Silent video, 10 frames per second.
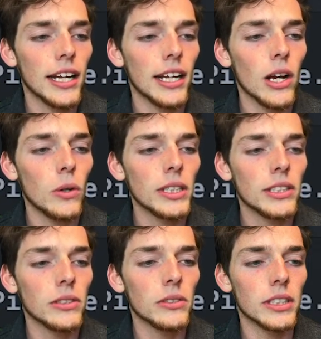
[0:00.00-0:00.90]
and go
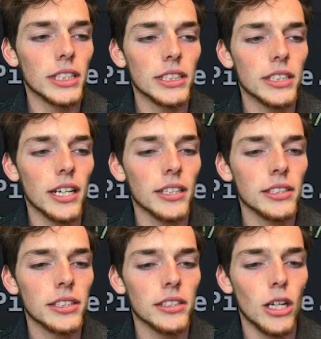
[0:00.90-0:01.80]
into the
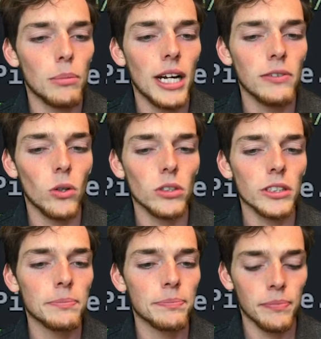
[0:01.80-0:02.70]
settings.py
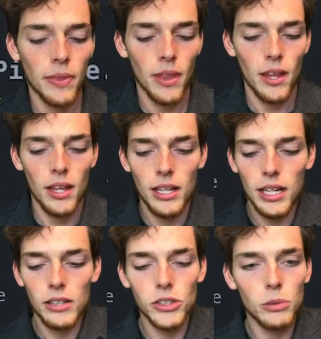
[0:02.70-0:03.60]
folder.
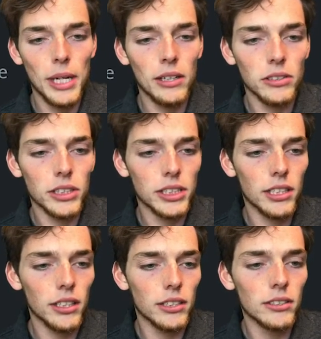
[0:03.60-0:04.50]
I'll zoom out
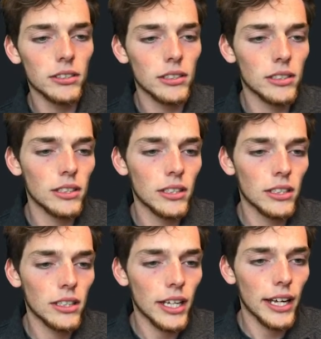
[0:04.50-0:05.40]
just a little
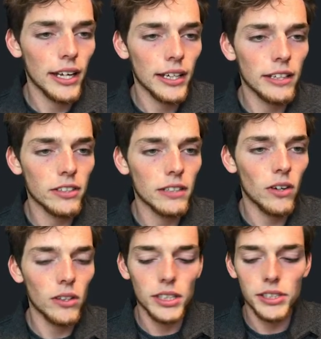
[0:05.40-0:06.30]
and get rid of
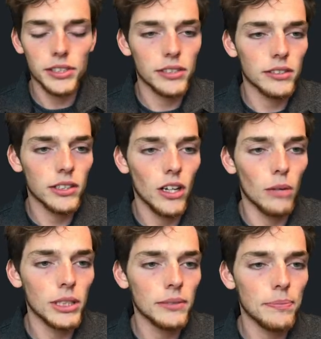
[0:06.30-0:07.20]
all this
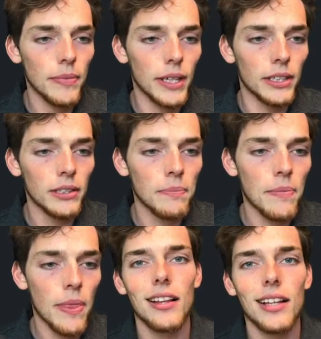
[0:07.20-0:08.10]
comment here.
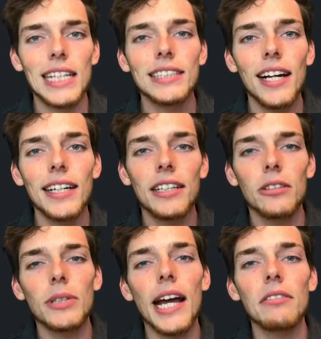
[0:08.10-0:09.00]
Inside
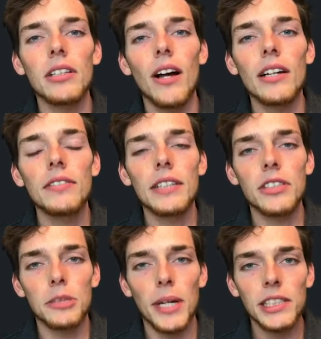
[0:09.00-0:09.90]
here, we have a lot of
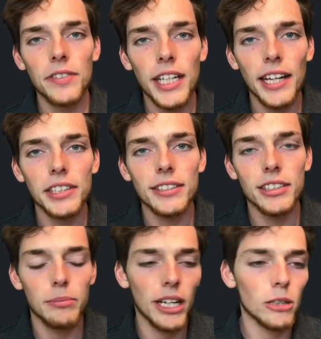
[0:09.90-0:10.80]
different
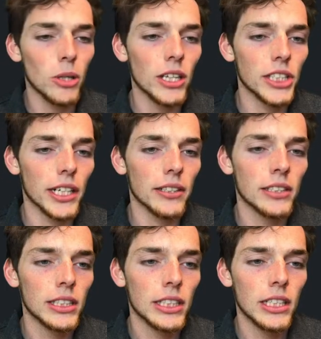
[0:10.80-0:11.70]
specifications about our project.
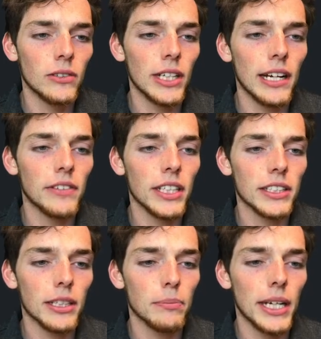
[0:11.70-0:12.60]
We have
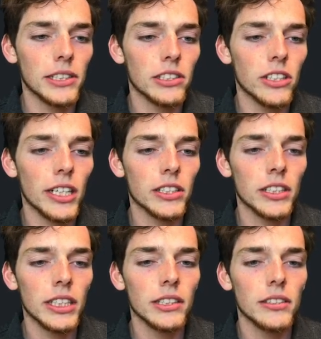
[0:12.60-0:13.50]
things like base
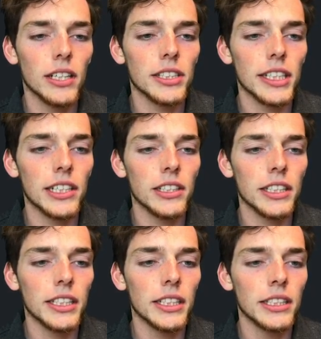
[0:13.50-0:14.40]
directory, a
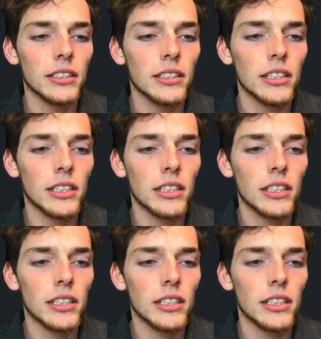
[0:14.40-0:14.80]
security key,